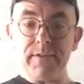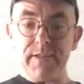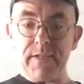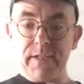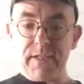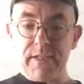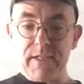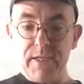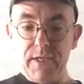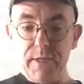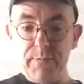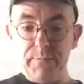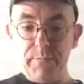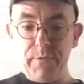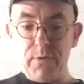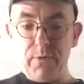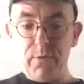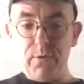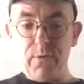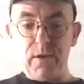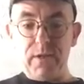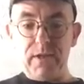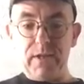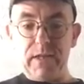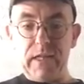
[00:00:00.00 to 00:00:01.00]
to keep
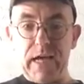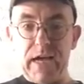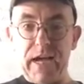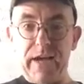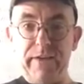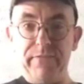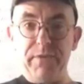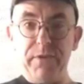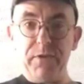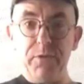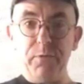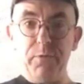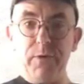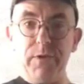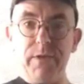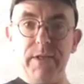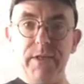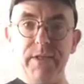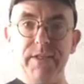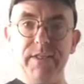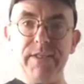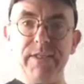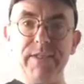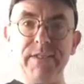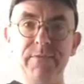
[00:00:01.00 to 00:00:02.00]
you alive in the
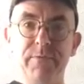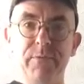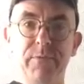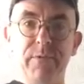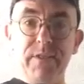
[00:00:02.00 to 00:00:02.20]
woods